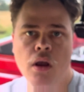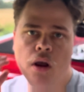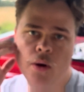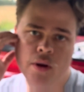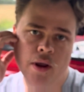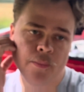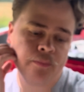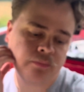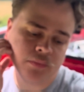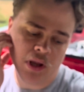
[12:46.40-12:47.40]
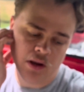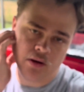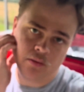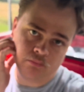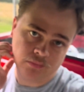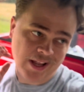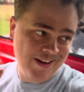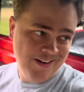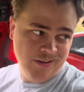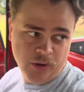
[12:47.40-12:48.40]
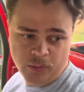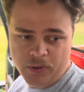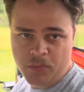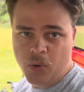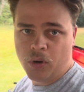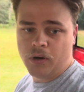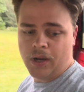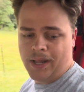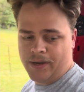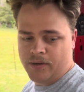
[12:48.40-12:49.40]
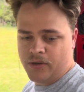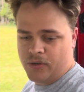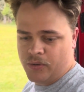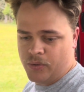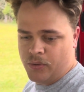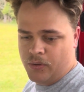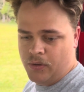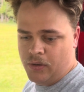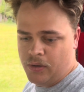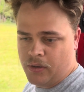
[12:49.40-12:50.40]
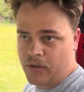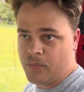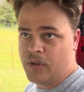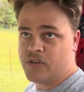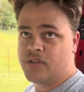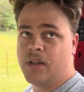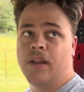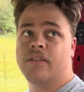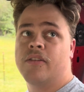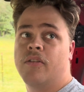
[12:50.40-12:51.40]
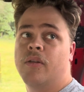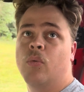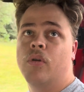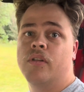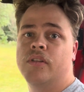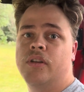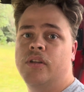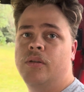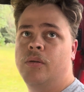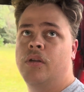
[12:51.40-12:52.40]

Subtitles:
Okay, I did a little bit more. I didn't do as much as I necessarily wanted to do,